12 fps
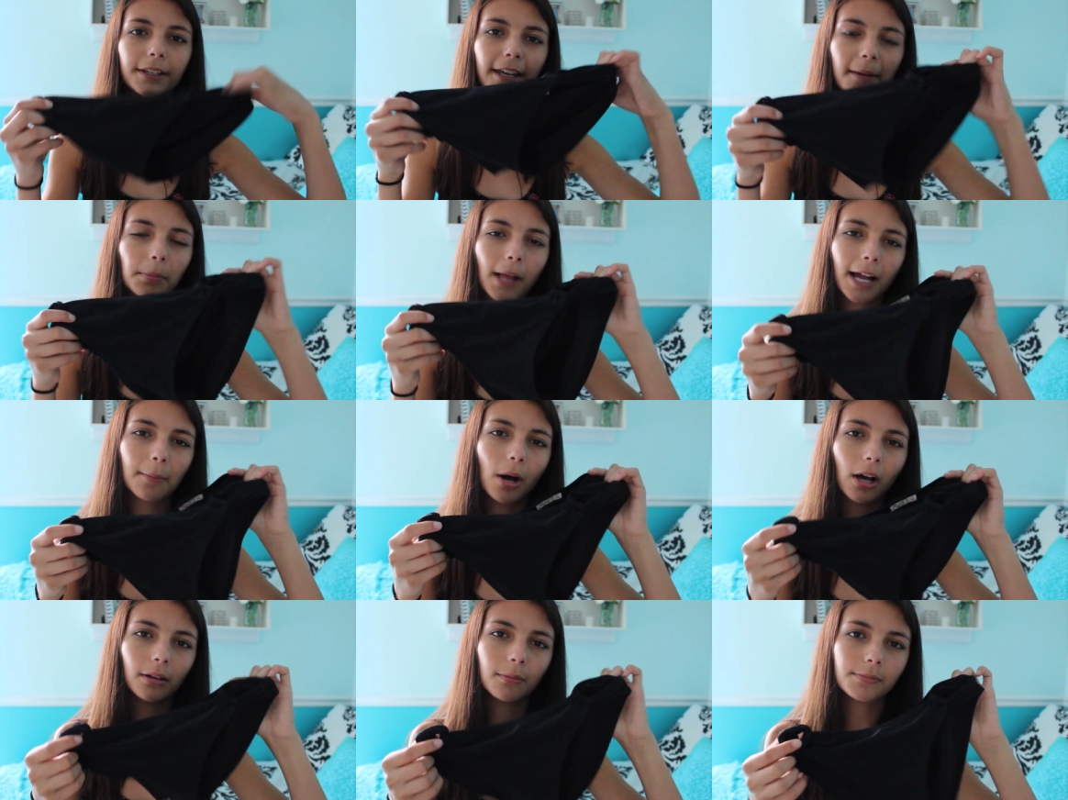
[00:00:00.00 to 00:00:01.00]
get black
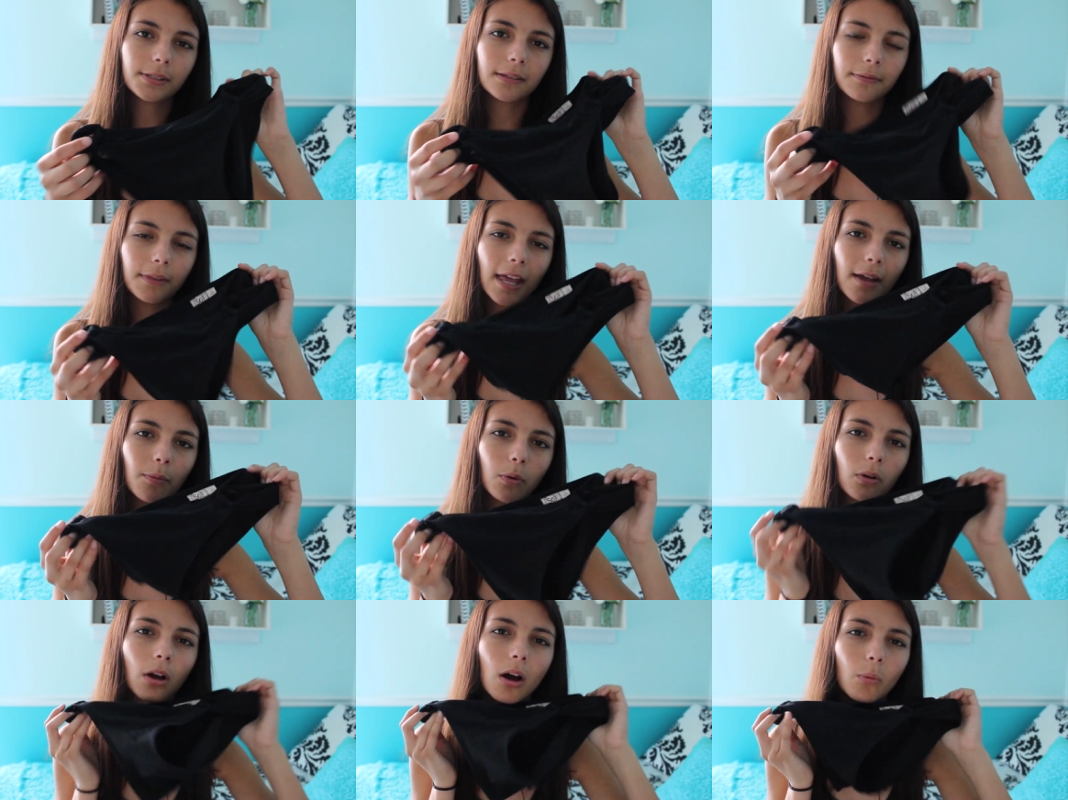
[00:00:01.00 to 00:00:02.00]
bottoms. They
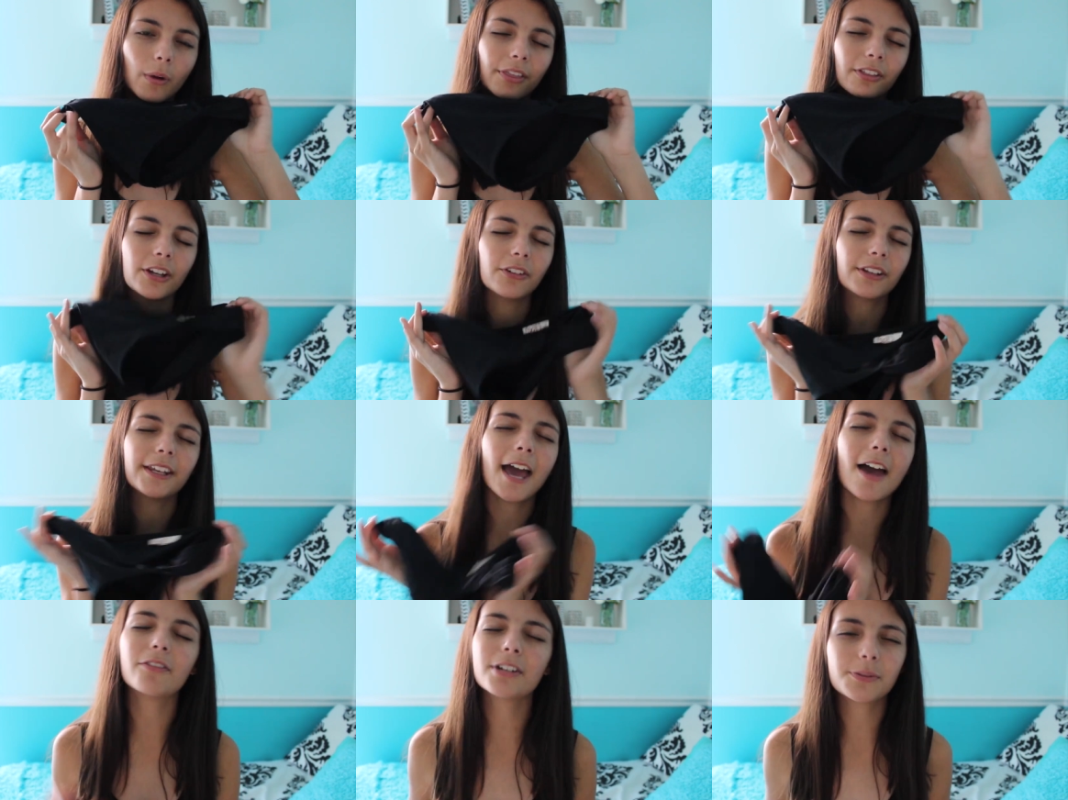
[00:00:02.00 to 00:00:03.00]
will go with literally
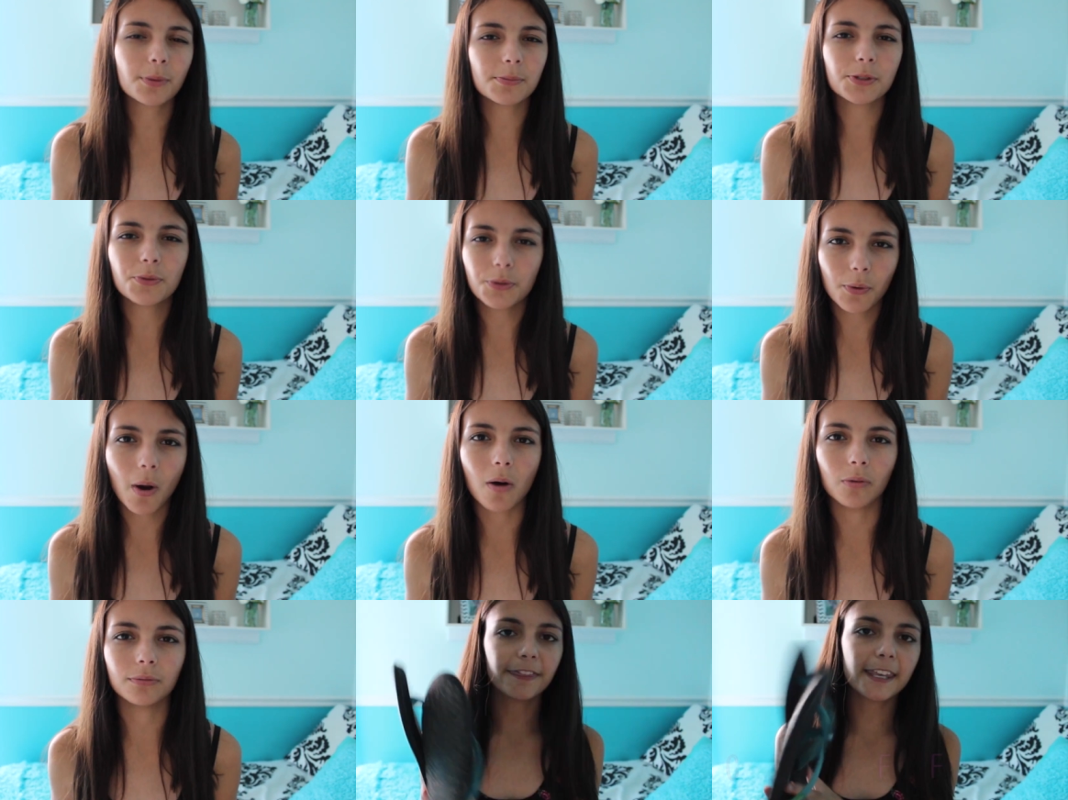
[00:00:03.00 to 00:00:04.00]
every swimsuit you own.